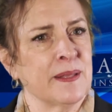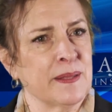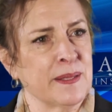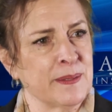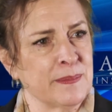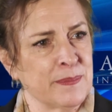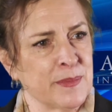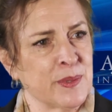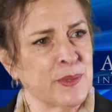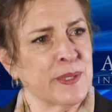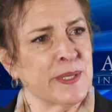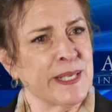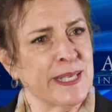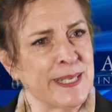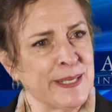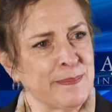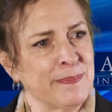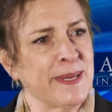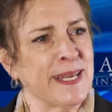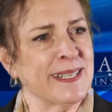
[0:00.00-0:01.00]
the more
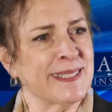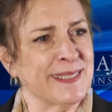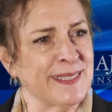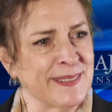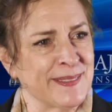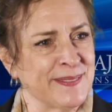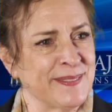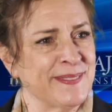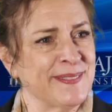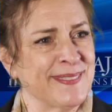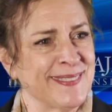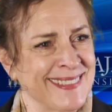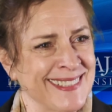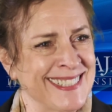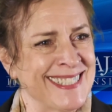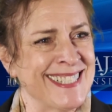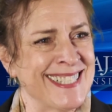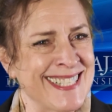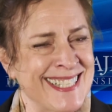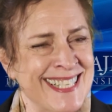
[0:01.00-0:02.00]
the impact of
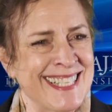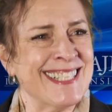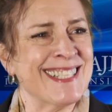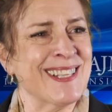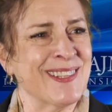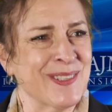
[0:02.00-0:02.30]
the disease